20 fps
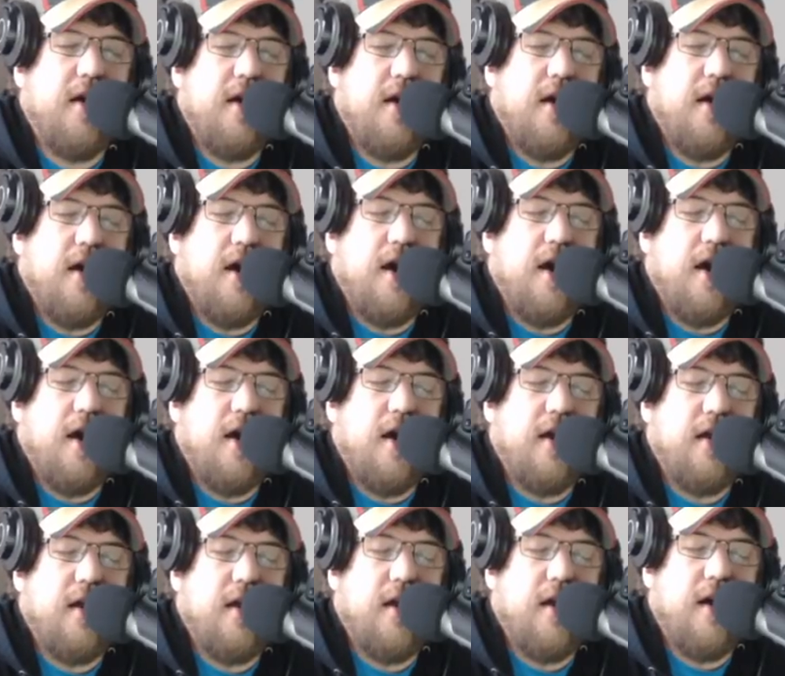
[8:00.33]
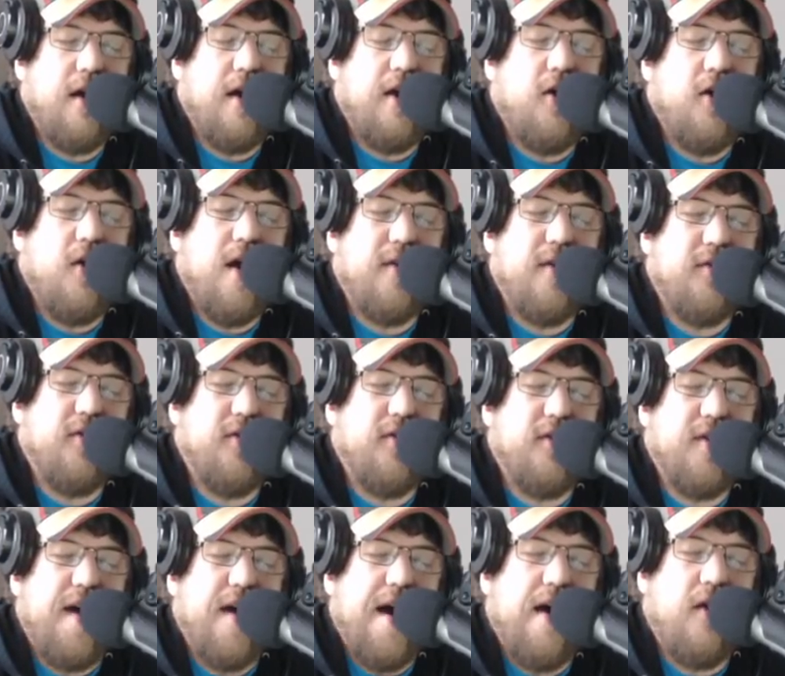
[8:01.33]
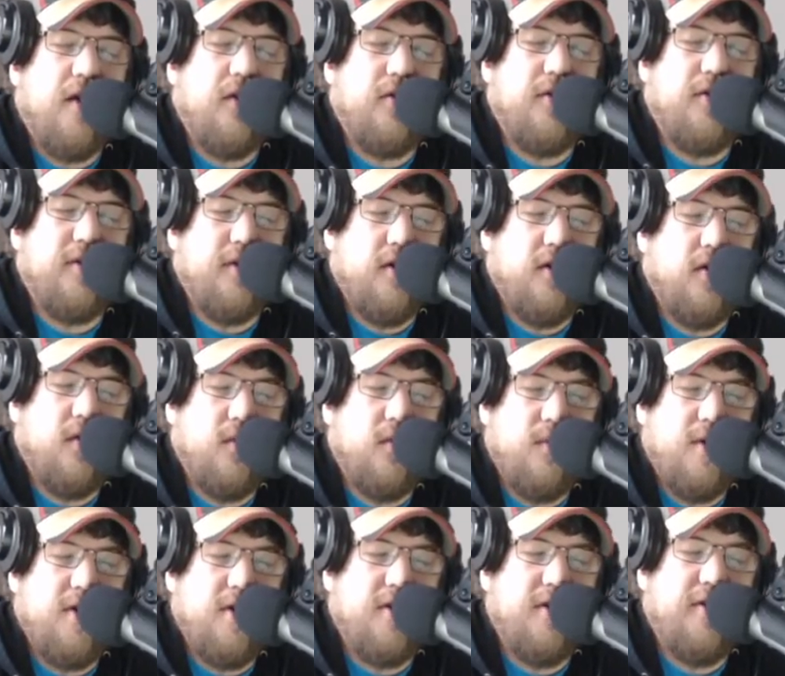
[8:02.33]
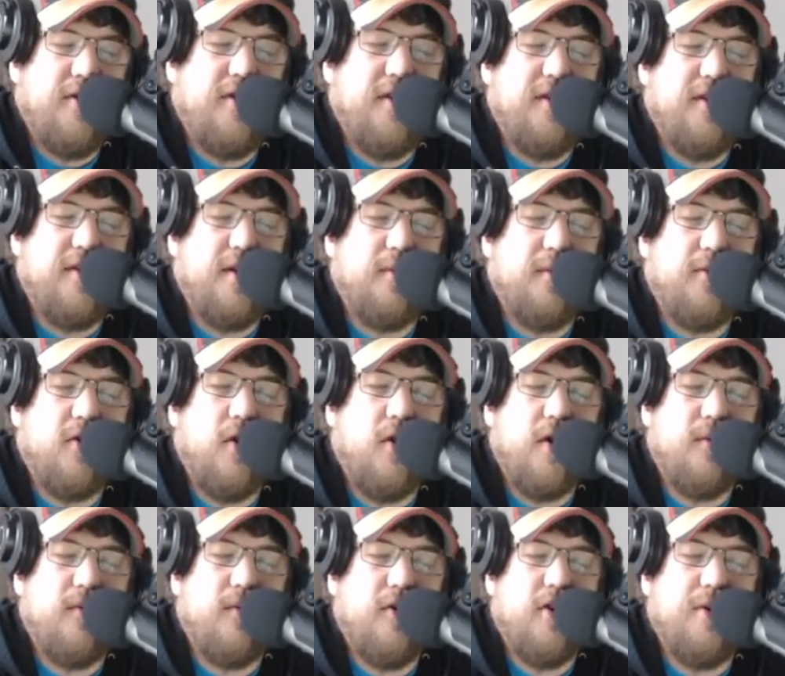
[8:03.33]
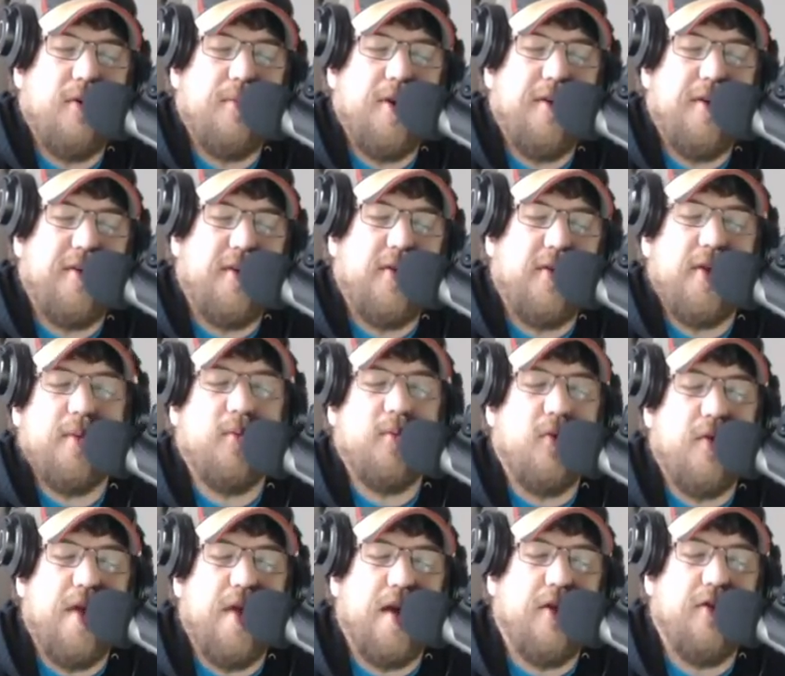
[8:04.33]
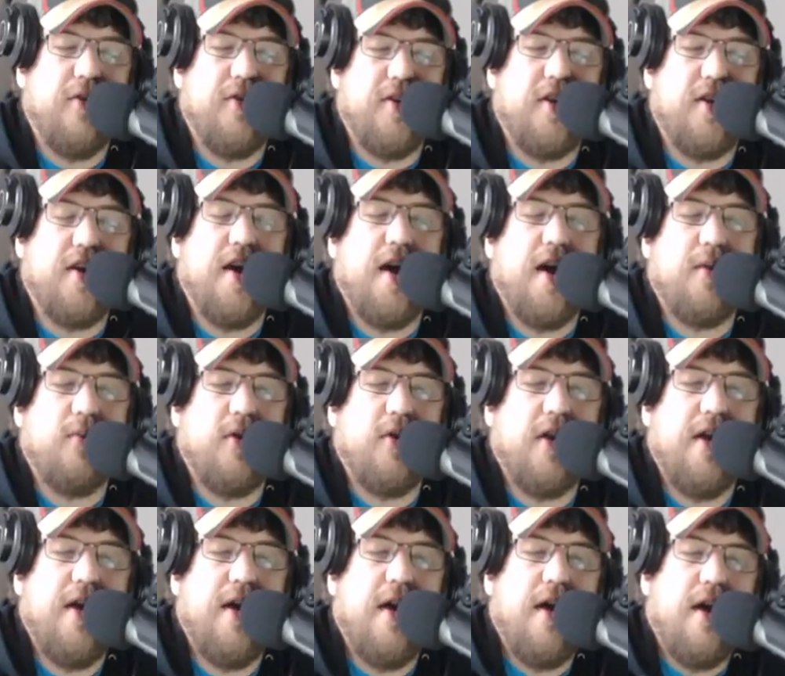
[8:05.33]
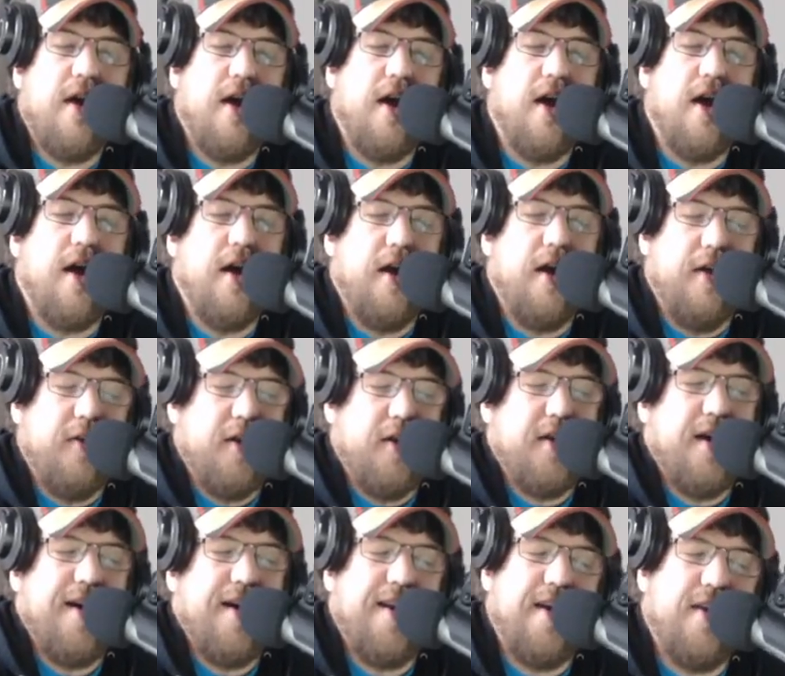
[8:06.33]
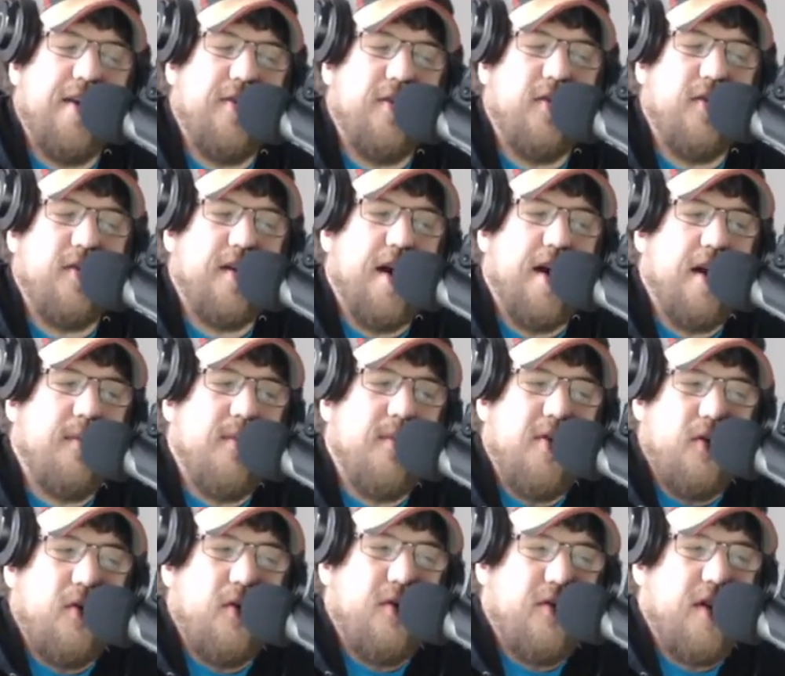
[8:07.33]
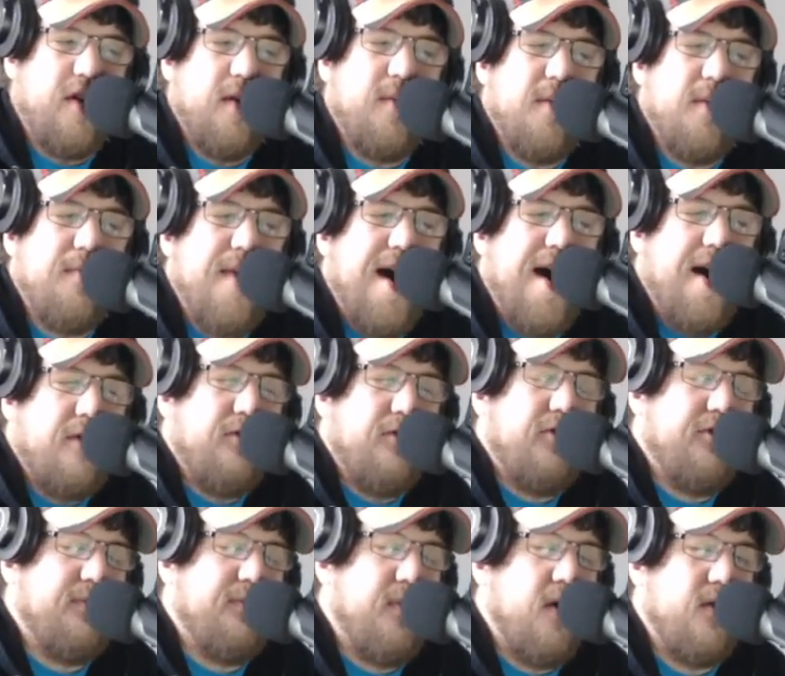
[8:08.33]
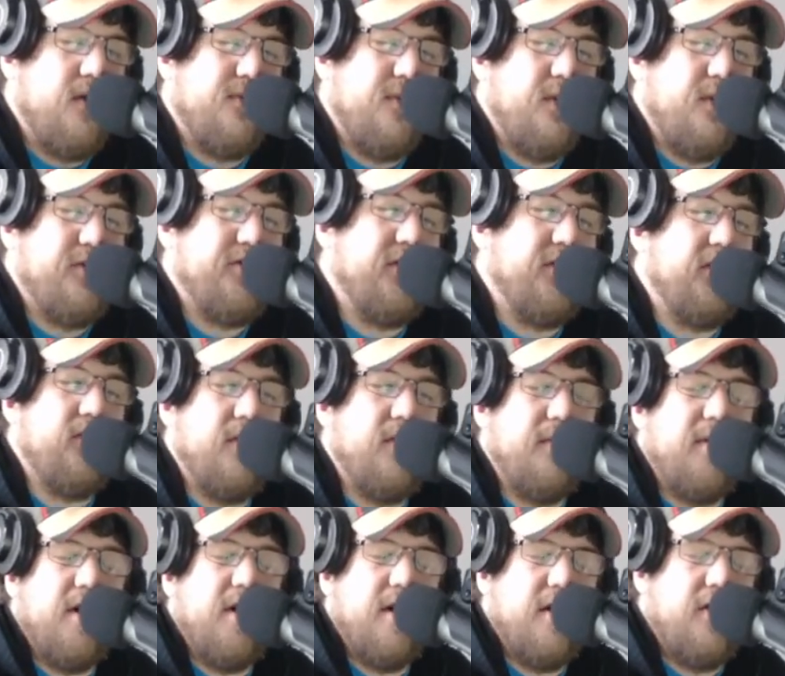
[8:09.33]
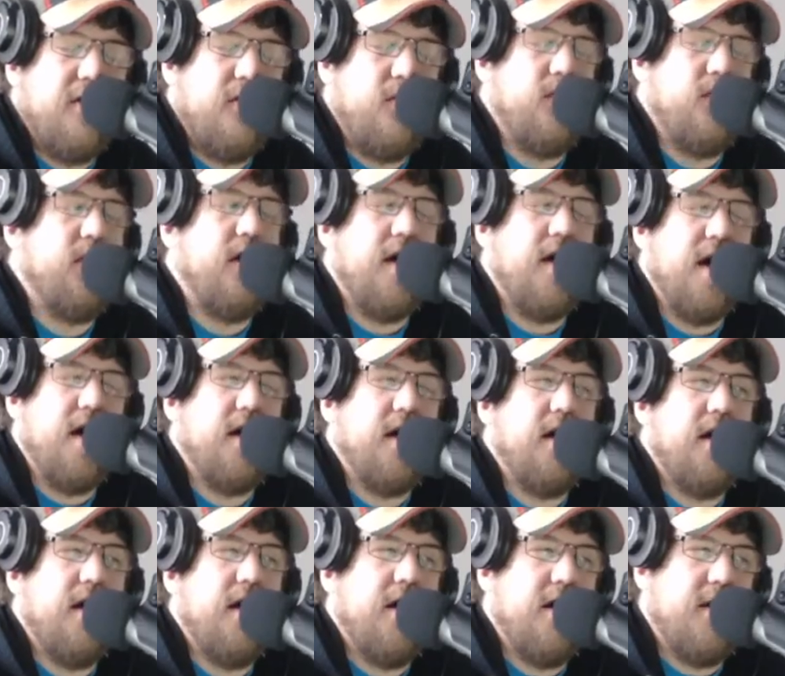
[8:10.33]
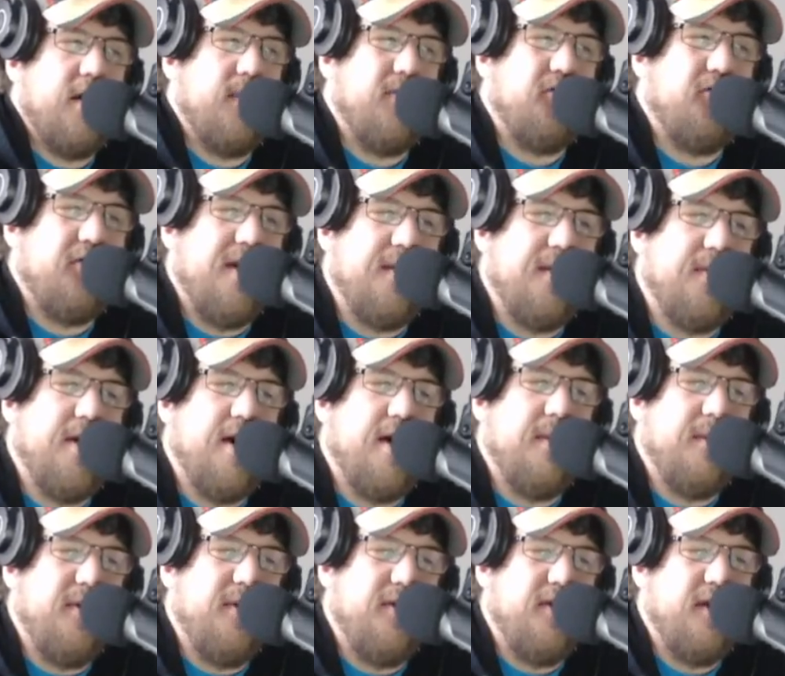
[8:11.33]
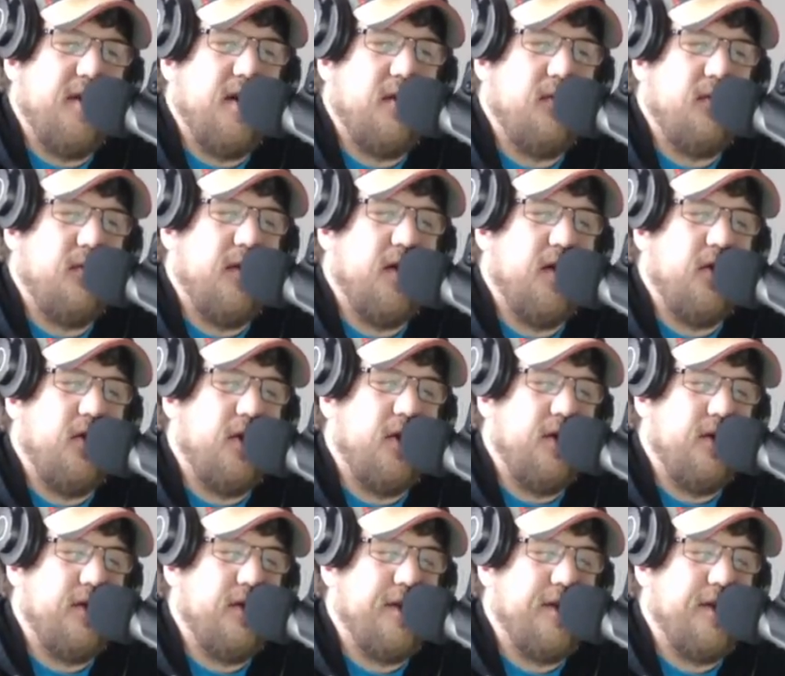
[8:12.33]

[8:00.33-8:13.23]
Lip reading: I know Evans is out, so he could see some target volume, but I still think more of that goes to Godwin and the tight ends. And Scotty Miller is going to be back, which is part of what was contributing to Rashad Perriman seeing field.